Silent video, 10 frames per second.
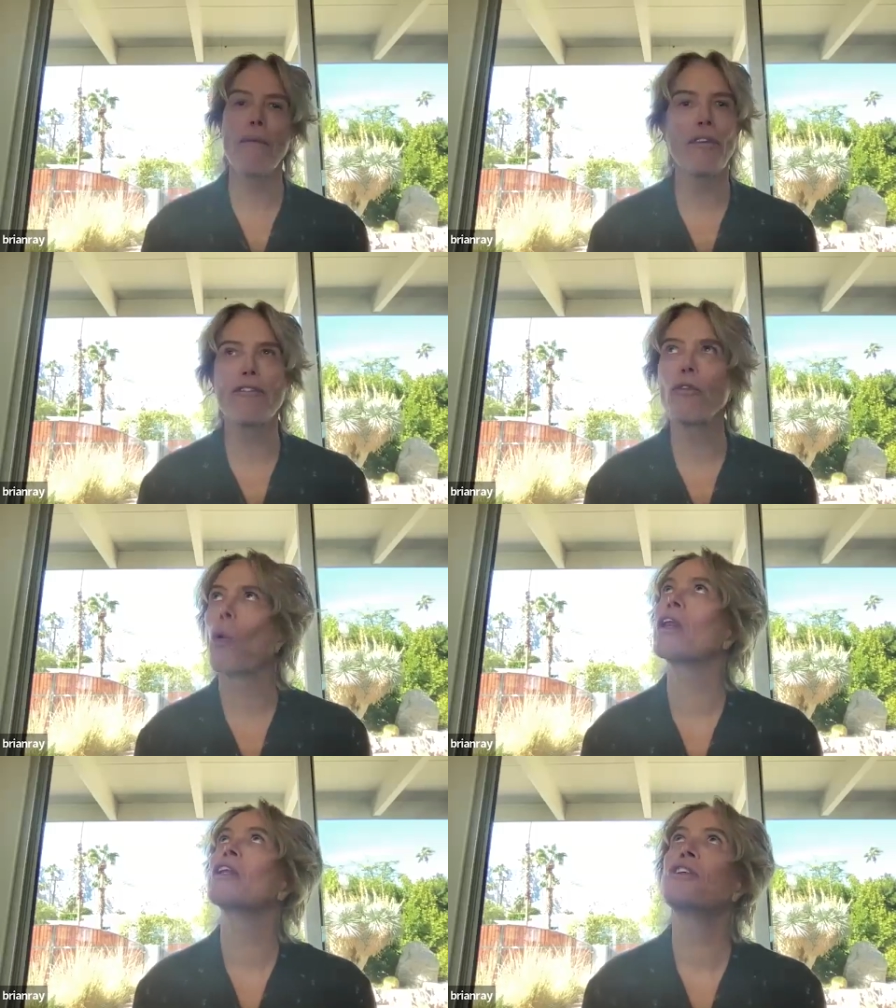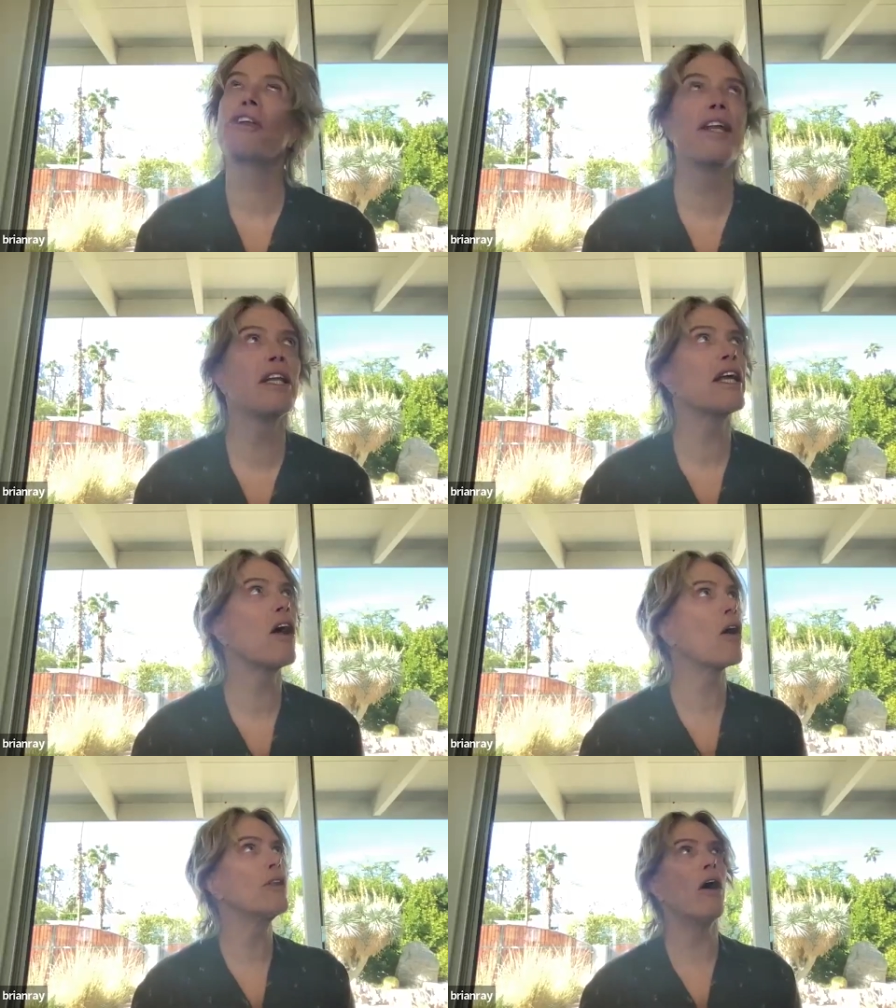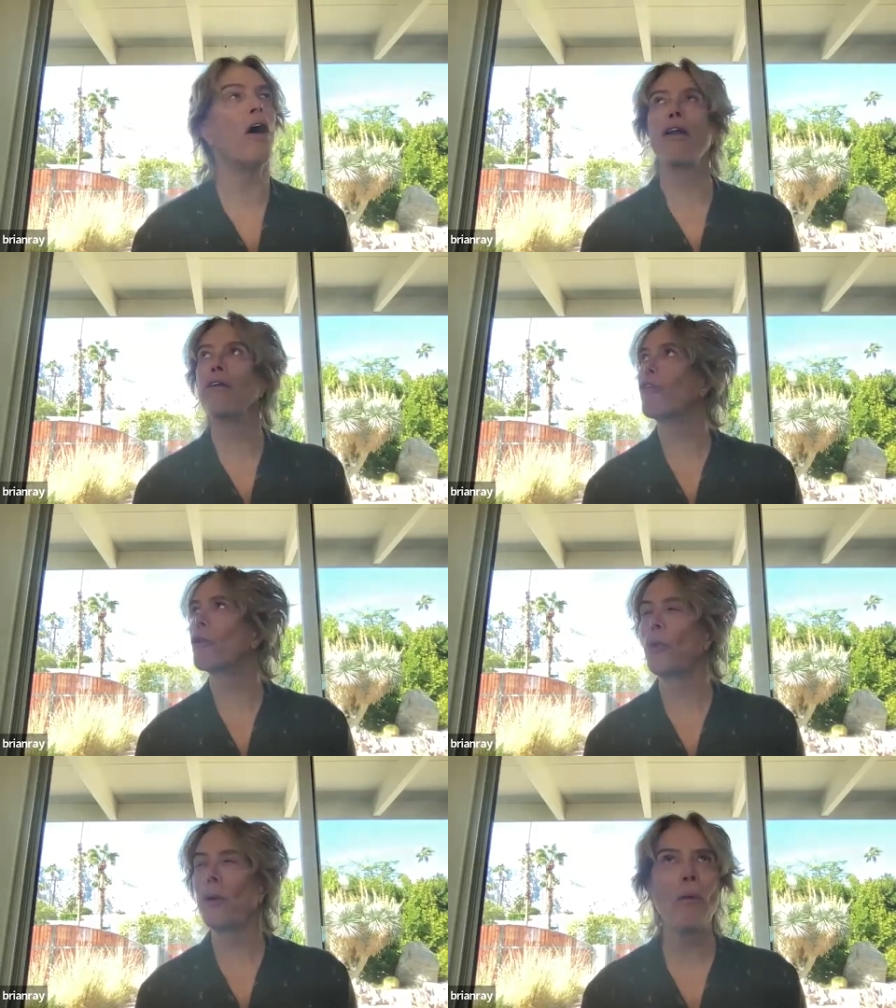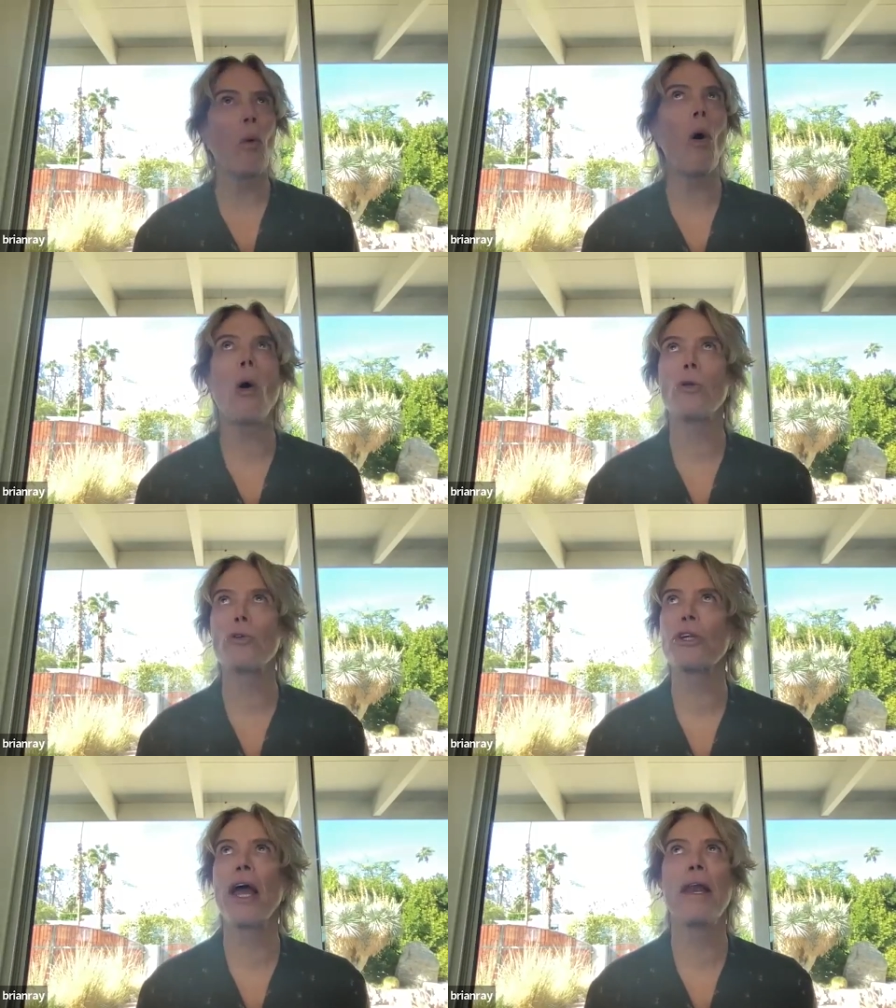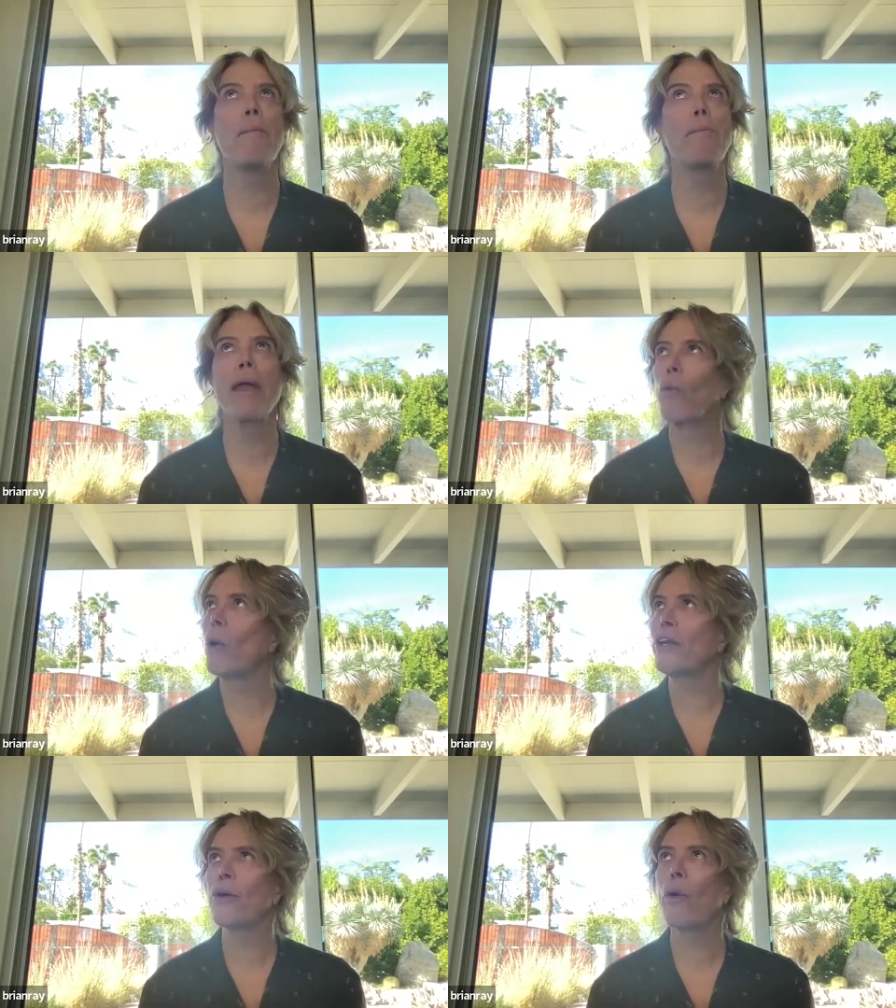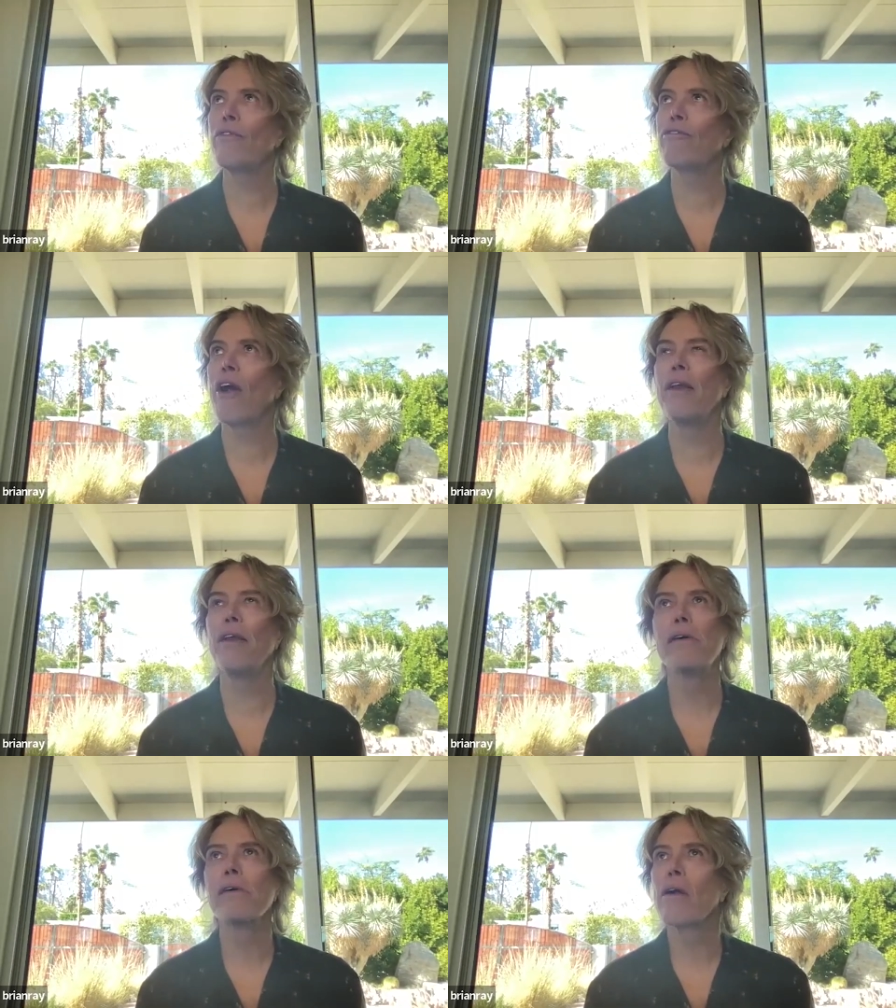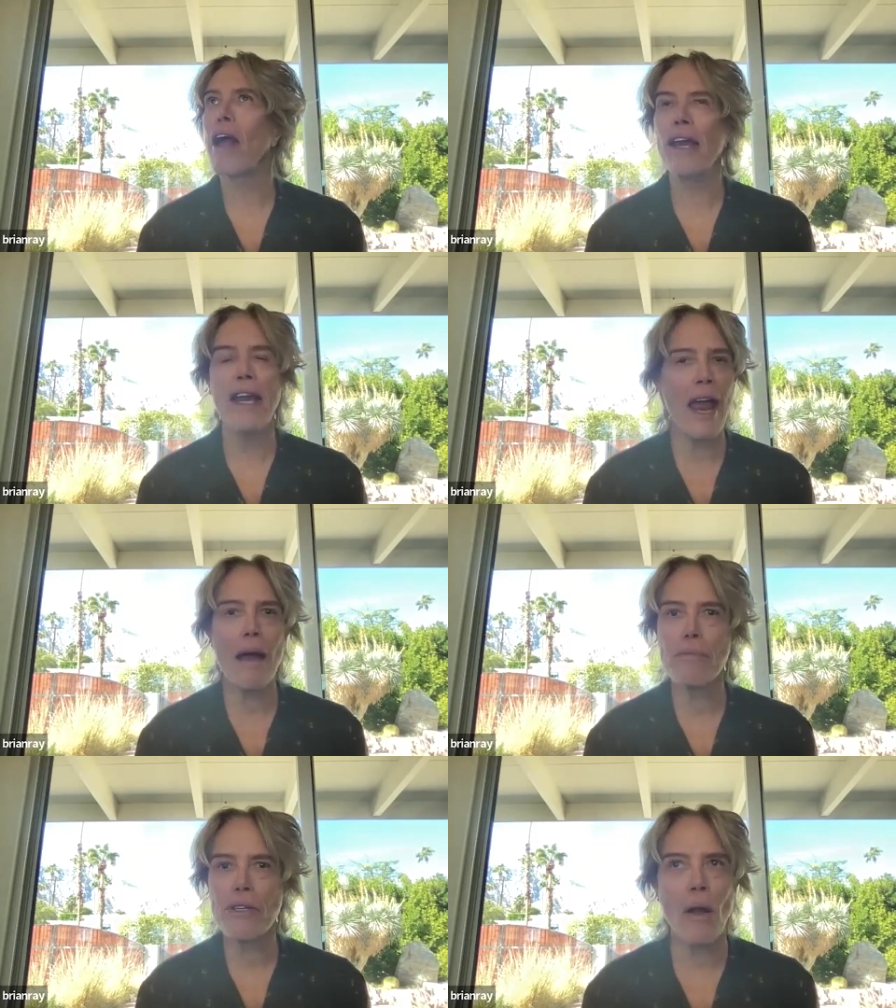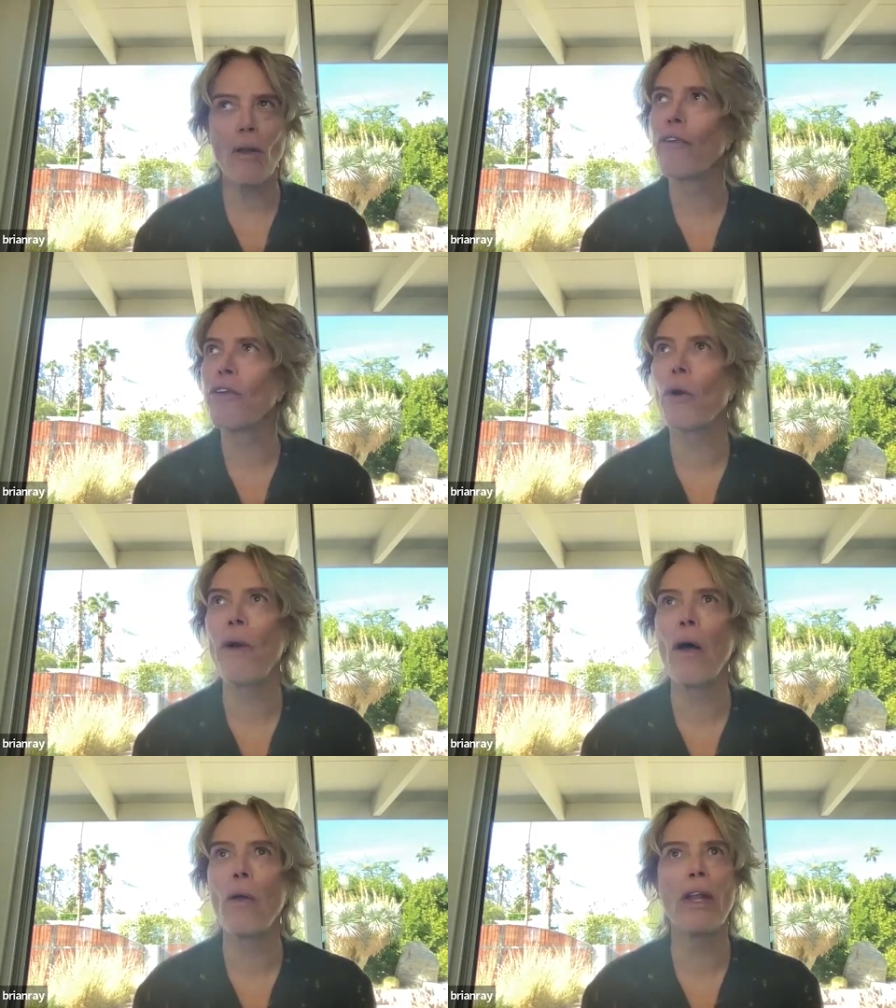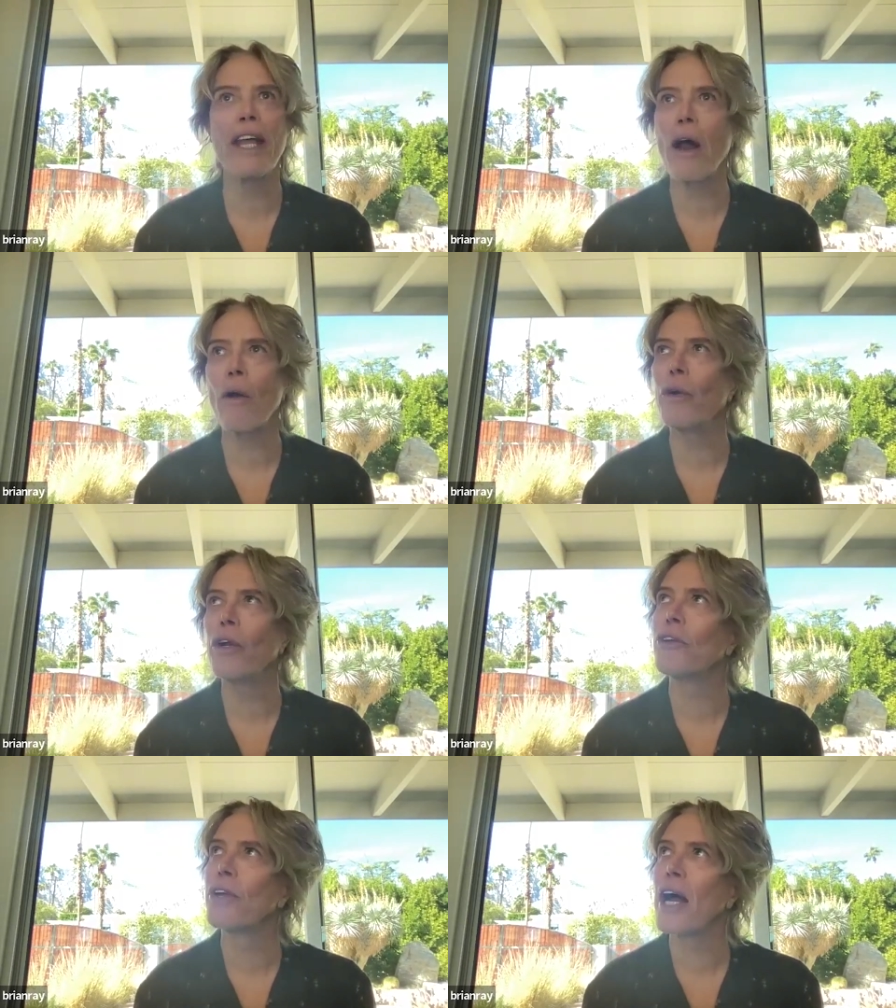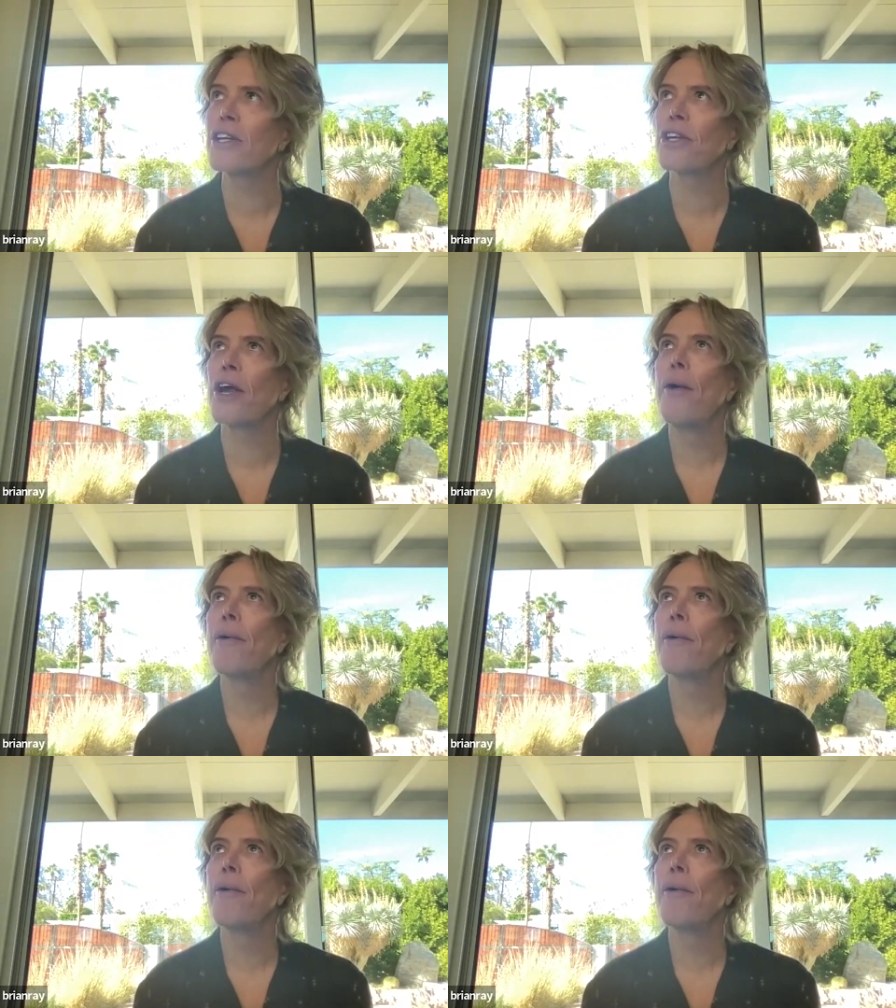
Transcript: from the Florida ceiling on, on three walls and a big window in front and amps all over the ground laid out real nice.